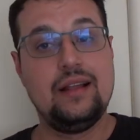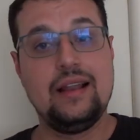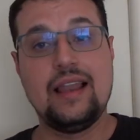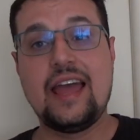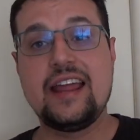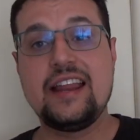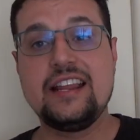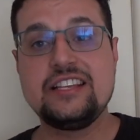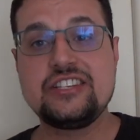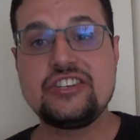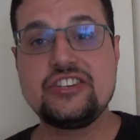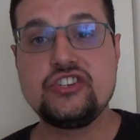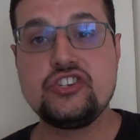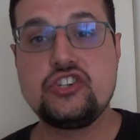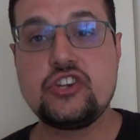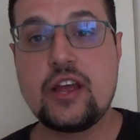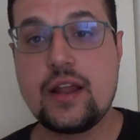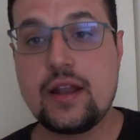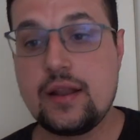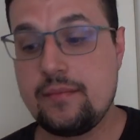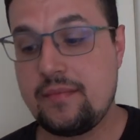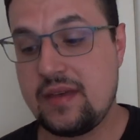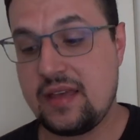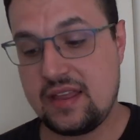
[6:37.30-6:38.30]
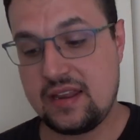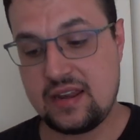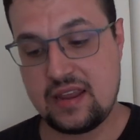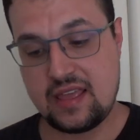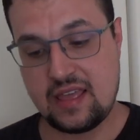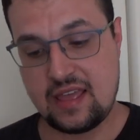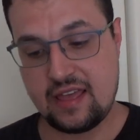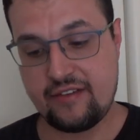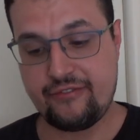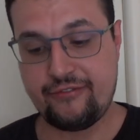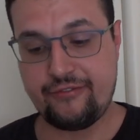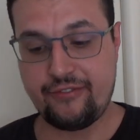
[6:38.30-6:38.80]
Ladies and gentlemen,
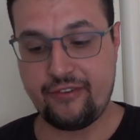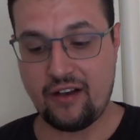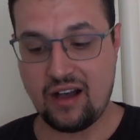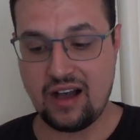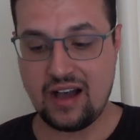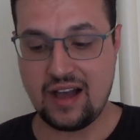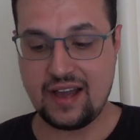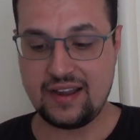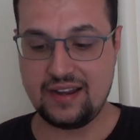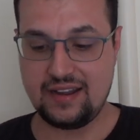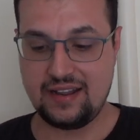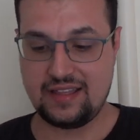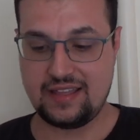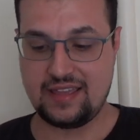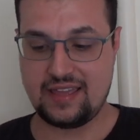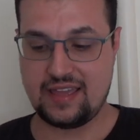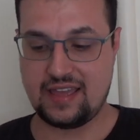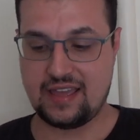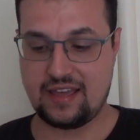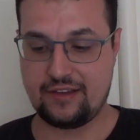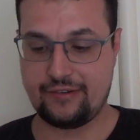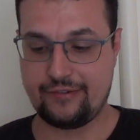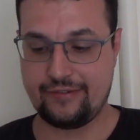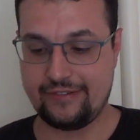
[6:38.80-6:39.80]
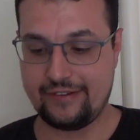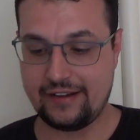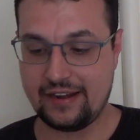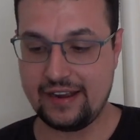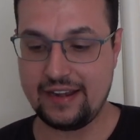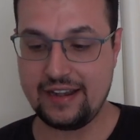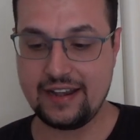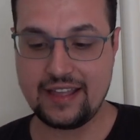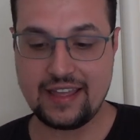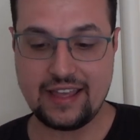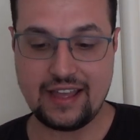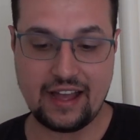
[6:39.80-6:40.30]
finally
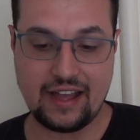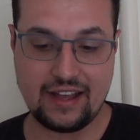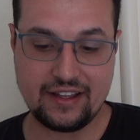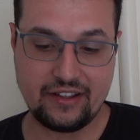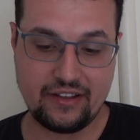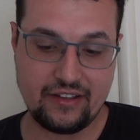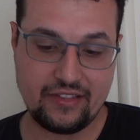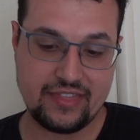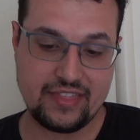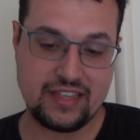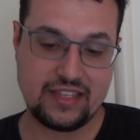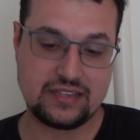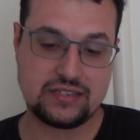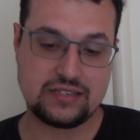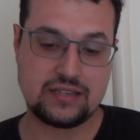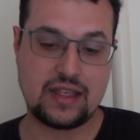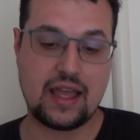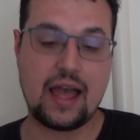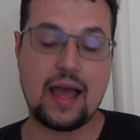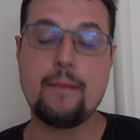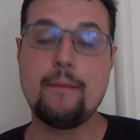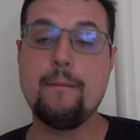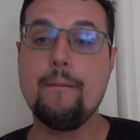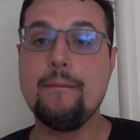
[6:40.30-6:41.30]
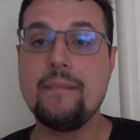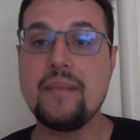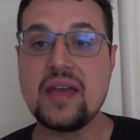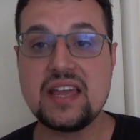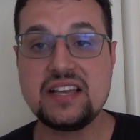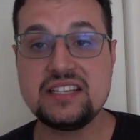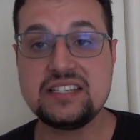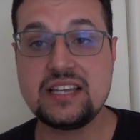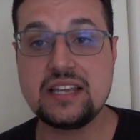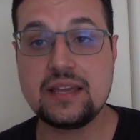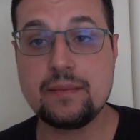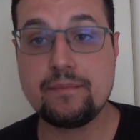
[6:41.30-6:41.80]
I got this
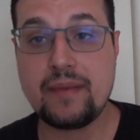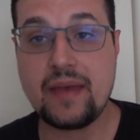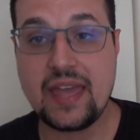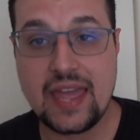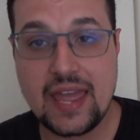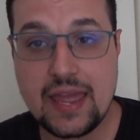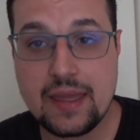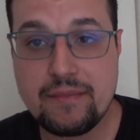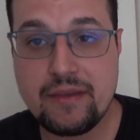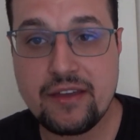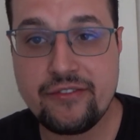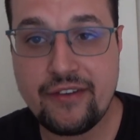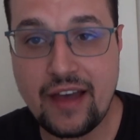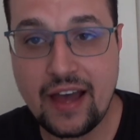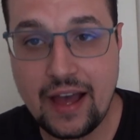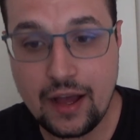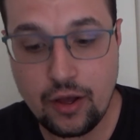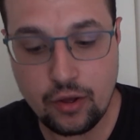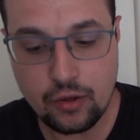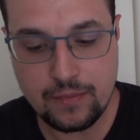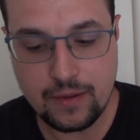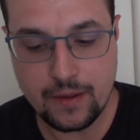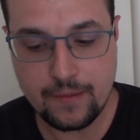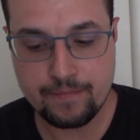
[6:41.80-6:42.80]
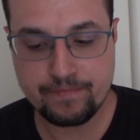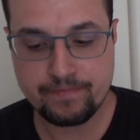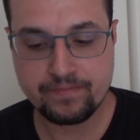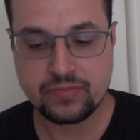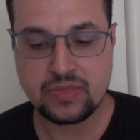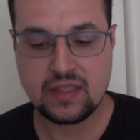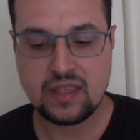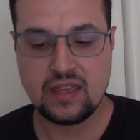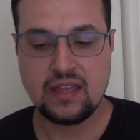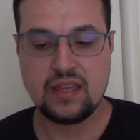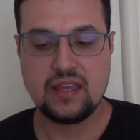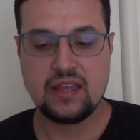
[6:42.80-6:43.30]
amazing Behemoth album.
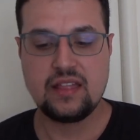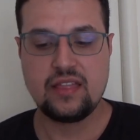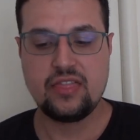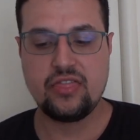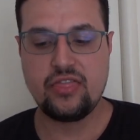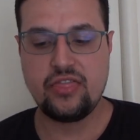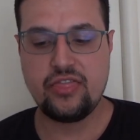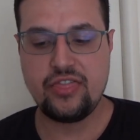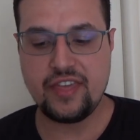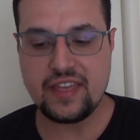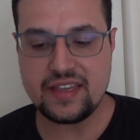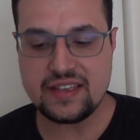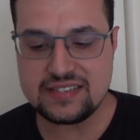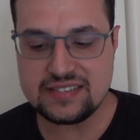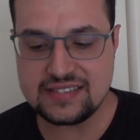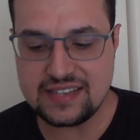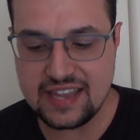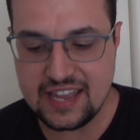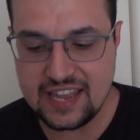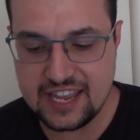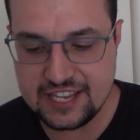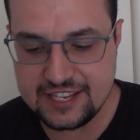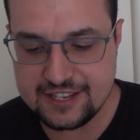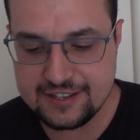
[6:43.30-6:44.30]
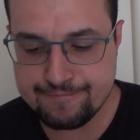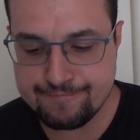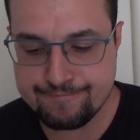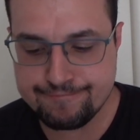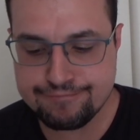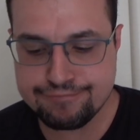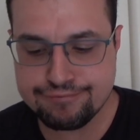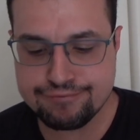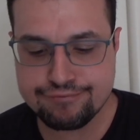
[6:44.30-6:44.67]
This is...